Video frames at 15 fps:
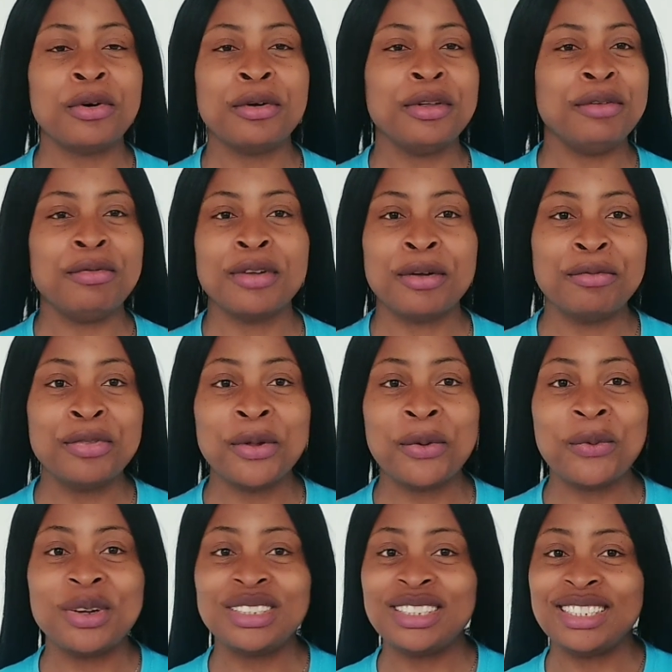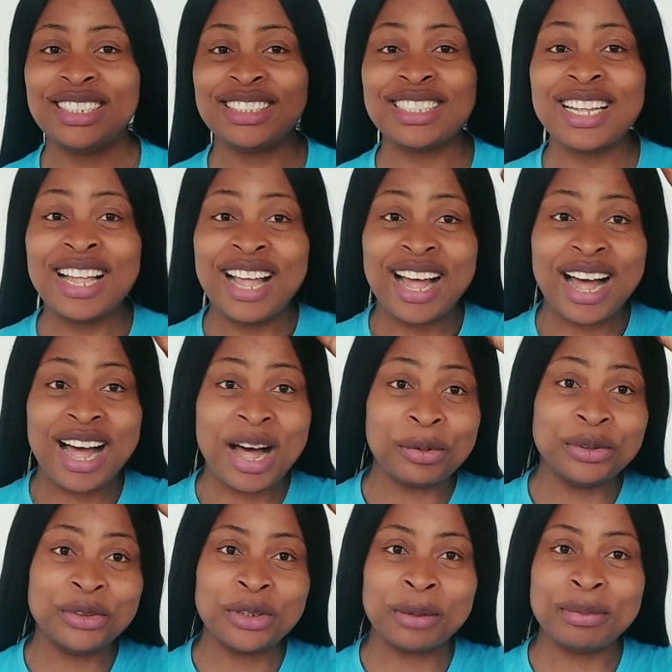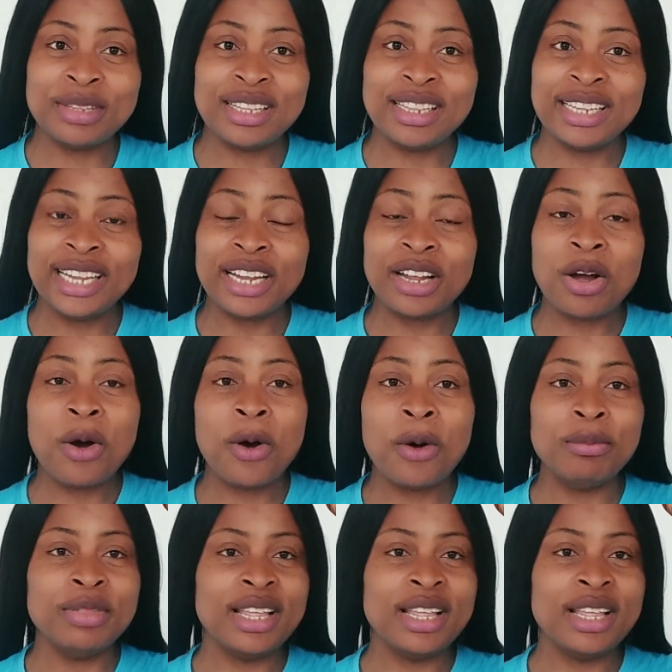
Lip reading: If you have not watched it, I will drop the link up there.